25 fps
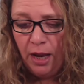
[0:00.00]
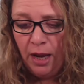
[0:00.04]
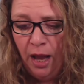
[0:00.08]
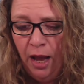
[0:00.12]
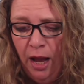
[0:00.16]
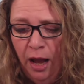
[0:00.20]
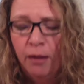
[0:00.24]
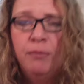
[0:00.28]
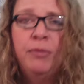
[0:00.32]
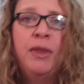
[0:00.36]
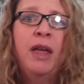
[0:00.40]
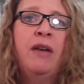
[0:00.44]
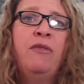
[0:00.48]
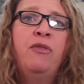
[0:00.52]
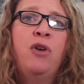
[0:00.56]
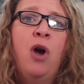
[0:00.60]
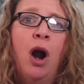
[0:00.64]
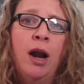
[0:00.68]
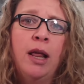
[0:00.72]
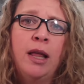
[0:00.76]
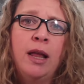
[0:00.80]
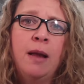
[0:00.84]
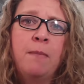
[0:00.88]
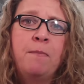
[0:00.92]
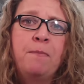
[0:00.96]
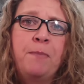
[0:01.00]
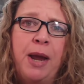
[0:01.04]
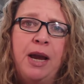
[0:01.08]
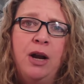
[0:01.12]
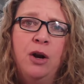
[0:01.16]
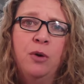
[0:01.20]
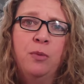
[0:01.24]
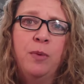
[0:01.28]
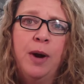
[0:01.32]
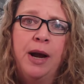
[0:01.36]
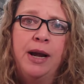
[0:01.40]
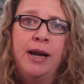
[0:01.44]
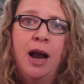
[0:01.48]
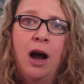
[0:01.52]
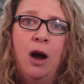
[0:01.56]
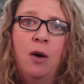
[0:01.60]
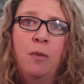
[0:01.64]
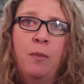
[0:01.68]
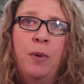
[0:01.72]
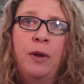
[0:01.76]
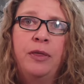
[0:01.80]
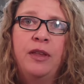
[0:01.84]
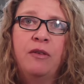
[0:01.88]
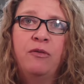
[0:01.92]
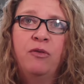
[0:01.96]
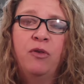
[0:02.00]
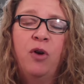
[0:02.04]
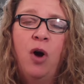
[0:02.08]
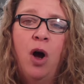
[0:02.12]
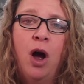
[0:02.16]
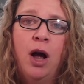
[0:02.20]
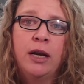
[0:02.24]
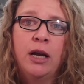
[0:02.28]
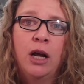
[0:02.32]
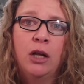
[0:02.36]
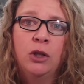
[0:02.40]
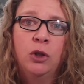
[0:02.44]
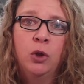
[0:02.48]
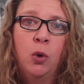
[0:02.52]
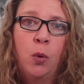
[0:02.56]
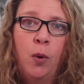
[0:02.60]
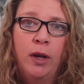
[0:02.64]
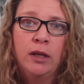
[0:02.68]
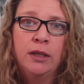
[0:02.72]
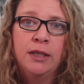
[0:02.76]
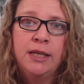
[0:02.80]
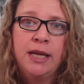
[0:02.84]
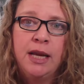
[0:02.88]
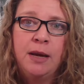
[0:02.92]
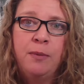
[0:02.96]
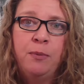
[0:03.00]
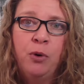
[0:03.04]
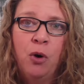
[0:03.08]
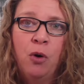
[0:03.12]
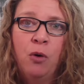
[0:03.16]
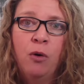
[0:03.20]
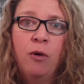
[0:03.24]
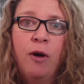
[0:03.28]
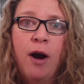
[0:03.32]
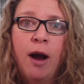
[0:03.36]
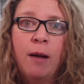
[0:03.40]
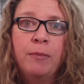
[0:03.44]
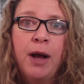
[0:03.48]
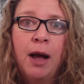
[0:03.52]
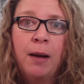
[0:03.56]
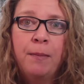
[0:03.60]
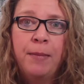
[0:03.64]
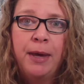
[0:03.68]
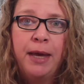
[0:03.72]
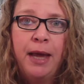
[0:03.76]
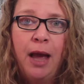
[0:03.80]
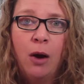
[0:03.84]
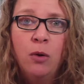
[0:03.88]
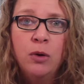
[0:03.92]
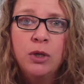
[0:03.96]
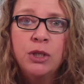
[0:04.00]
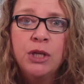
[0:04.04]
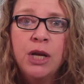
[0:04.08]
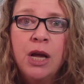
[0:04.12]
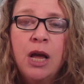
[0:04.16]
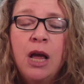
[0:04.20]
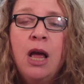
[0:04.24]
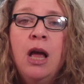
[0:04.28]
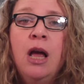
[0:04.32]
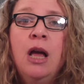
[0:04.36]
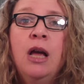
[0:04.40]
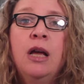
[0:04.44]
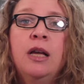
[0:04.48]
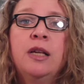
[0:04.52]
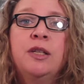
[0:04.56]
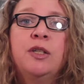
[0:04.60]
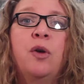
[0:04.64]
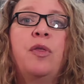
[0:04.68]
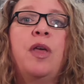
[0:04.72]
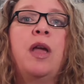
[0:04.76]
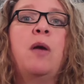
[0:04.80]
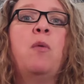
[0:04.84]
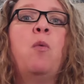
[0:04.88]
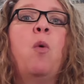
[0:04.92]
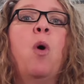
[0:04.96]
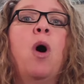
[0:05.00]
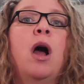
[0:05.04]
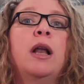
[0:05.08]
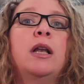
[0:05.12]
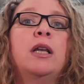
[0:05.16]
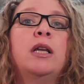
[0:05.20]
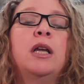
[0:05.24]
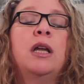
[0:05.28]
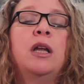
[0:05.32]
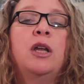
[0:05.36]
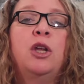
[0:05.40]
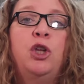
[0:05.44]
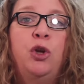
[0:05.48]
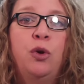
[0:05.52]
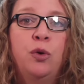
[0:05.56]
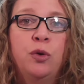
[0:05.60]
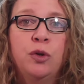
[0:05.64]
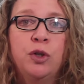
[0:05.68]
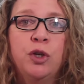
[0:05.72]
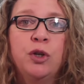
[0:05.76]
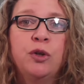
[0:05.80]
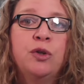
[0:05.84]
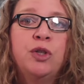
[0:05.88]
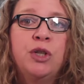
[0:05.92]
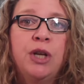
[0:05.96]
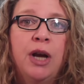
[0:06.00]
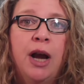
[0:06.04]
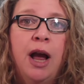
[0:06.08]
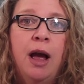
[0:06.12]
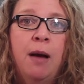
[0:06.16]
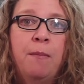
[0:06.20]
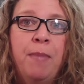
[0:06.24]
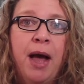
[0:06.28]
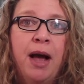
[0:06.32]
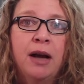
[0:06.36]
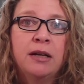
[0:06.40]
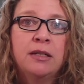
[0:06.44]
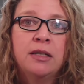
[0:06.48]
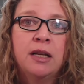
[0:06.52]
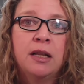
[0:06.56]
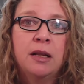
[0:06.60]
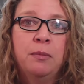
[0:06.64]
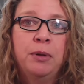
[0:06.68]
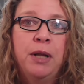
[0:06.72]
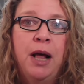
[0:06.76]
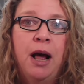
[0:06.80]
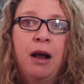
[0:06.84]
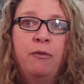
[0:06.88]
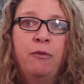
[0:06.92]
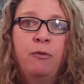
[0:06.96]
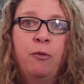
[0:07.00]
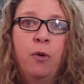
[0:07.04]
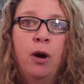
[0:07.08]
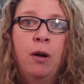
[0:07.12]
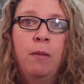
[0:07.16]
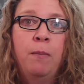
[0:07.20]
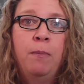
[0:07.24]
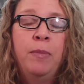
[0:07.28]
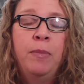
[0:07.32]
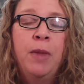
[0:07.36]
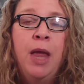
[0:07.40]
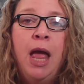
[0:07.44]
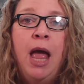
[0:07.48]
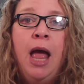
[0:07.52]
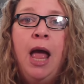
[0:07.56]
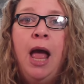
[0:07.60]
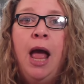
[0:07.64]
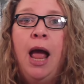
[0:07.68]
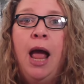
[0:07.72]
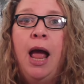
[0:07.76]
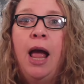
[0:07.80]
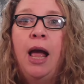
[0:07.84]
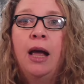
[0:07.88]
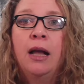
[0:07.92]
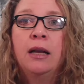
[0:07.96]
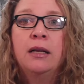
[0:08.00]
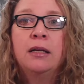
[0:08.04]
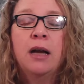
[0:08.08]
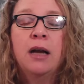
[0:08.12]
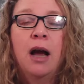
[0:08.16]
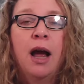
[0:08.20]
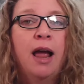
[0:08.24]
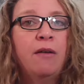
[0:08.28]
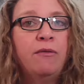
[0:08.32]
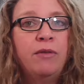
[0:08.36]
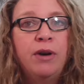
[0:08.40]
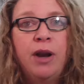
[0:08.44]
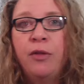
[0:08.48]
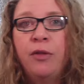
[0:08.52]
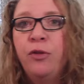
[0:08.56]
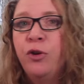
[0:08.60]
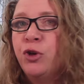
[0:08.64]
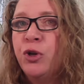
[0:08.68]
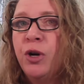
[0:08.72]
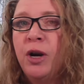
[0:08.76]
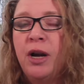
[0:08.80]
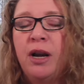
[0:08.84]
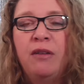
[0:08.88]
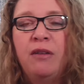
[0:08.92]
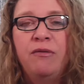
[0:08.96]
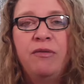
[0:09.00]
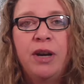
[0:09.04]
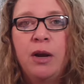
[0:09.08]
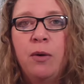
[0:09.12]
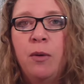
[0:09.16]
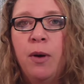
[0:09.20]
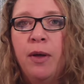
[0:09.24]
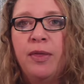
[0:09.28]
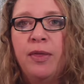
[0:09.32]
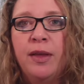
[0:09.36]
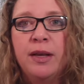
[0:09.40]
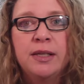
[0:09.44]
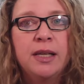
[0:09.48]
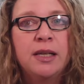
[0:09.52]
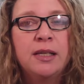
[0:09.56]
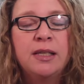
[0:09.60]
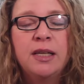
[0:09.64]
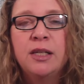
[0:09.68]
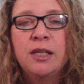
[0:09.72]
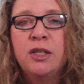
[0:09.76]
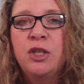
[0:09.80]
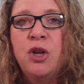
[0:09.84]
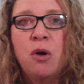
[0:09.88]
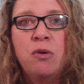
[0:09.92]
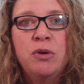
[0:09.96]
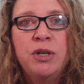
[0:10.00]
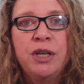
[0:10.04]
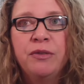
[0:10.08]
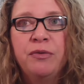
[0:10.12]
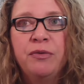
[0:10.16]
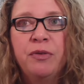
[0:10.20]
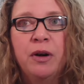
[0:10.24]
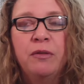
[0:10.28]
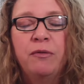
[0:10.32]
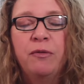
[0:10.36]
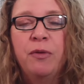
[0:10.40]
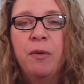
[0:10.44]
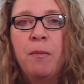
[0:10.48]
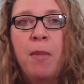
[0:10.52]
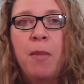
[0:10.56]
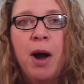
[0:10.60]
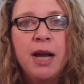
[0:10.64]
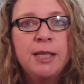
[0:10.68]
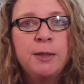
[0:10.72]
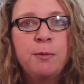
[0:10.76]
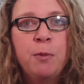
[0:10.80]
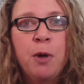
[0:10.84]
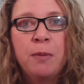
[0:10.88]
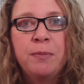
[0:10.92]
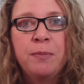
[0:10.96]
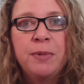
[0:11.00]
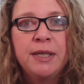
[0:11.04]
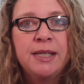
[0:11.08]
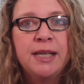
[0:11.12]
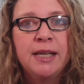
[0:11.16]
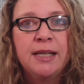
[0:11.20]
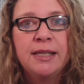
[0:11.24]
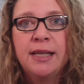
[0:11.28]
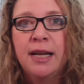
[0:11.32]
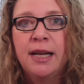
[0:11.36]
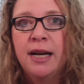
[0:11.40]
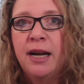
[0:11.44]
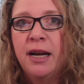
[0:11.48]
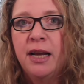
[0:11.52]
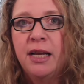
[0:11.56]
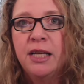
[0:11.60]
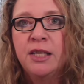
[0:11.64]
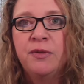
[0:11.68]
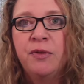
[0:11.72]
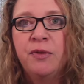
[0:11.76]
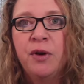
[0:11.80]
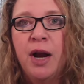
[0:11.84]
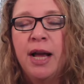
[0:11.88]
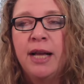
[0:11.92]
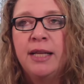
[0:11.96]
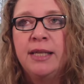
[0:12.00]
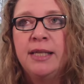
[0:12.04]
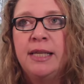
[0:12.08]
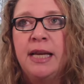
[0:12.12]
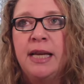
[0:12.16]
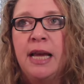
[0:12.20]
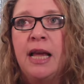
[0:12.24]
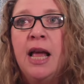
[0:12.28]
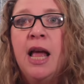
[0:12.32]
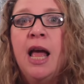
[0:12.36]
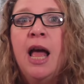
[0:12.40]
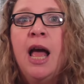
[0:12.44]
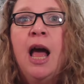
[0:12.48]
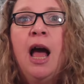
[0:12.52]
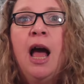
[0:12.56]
um, they've got it in beta right now, but they've got a loyalty program coming out. So they want users to come back to the platform. And I have another training video on this. This is no different for my small business than it is for Etsy.